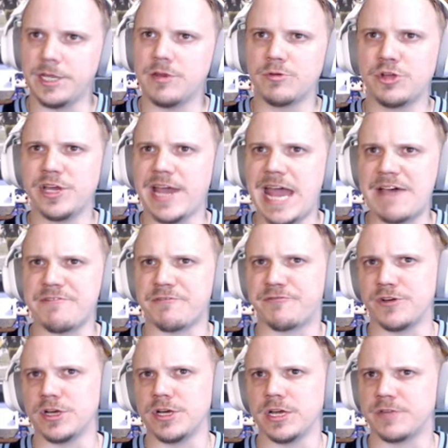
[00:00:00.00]
didn't really have a,
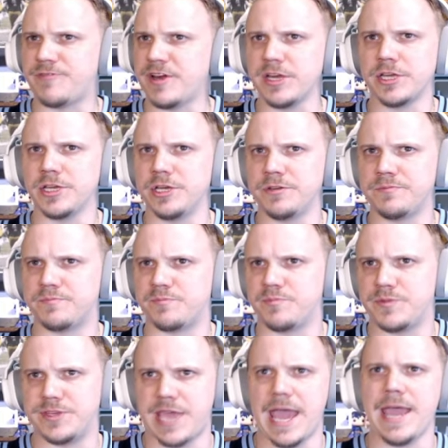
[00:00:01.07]
fir- a very good
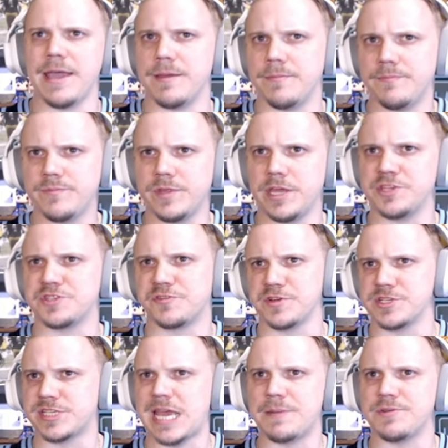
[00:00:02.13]
game in his
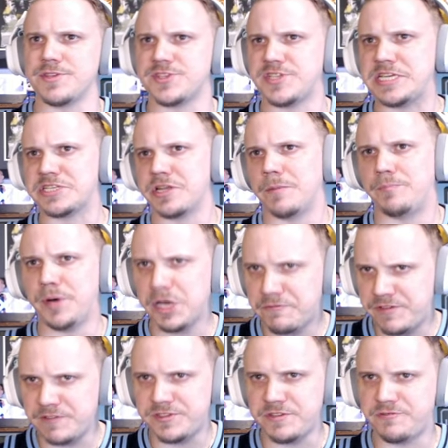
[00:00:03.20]
first game of the season. A buck
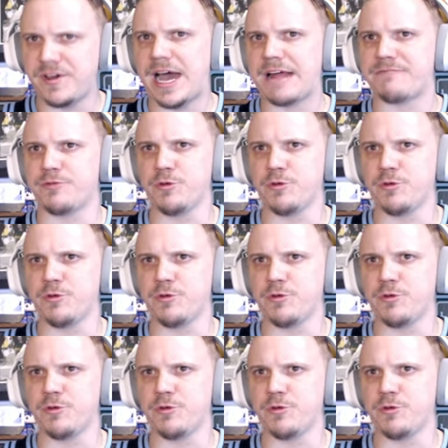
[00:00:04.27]
55